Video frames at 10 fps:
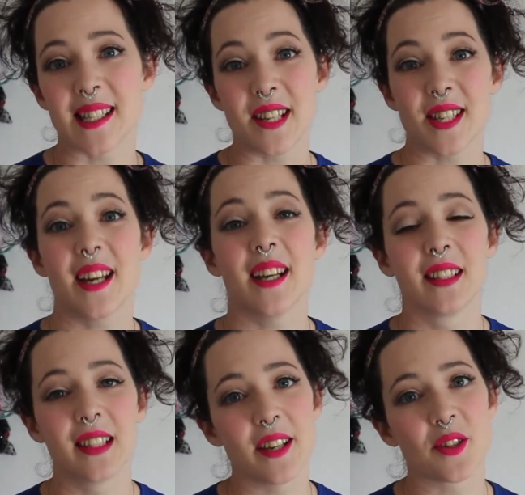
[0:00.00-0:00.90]
they take a
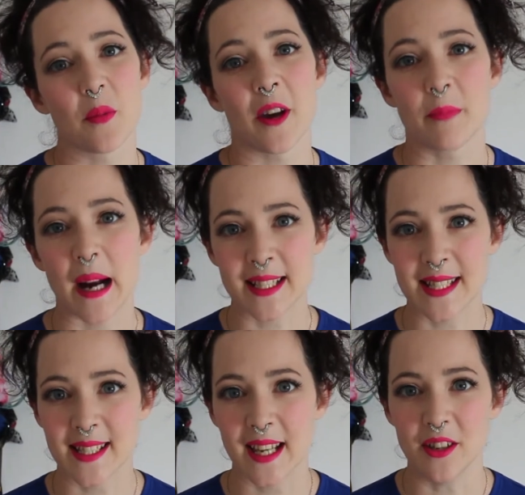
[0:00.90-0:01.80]
little bit of
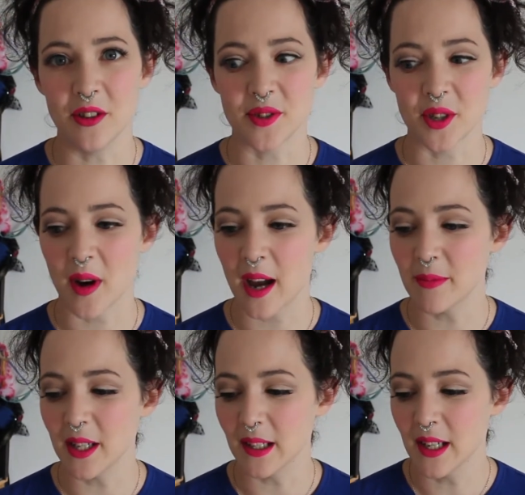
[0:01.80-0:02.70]
practice to get used to. I
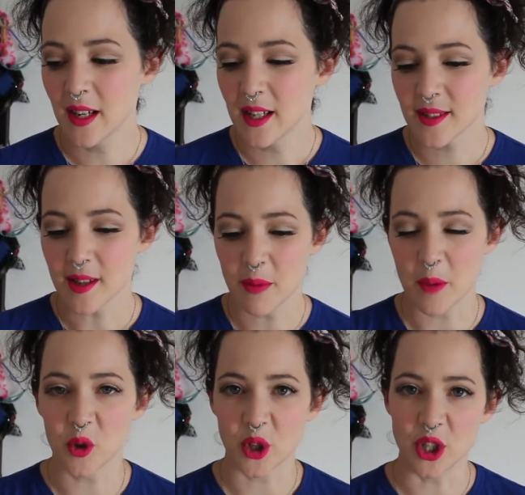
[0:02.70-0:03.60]
mean, some
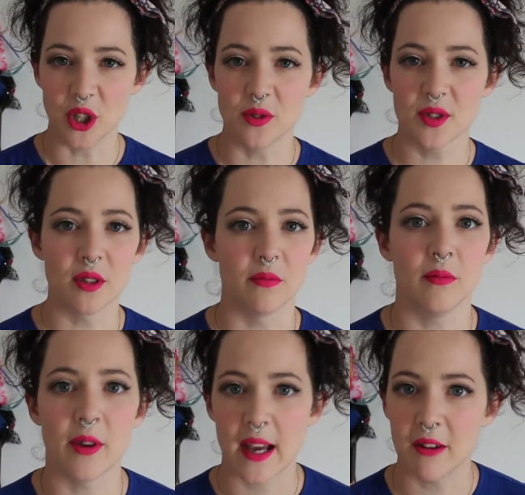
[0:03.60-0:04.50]
people can use
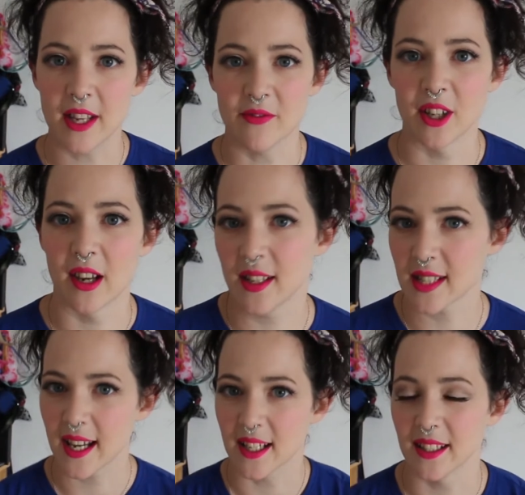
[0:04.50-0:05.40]
them without even like
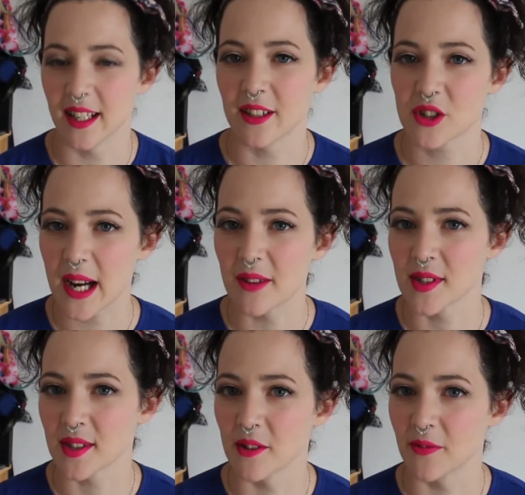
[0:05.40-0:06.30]
taking their
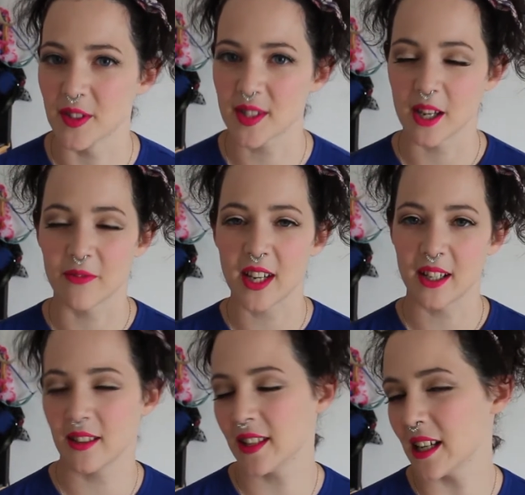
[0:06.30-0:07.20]
trousers off and stuff.
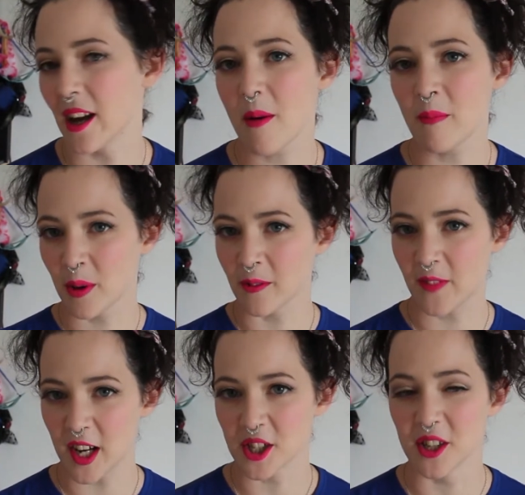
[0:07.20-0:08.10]
They're like
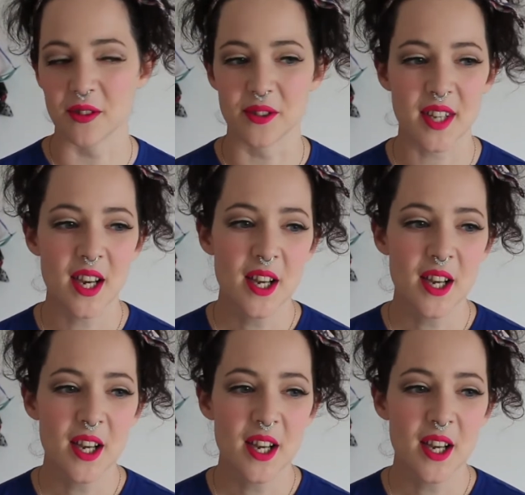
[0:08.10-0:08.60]
professionals.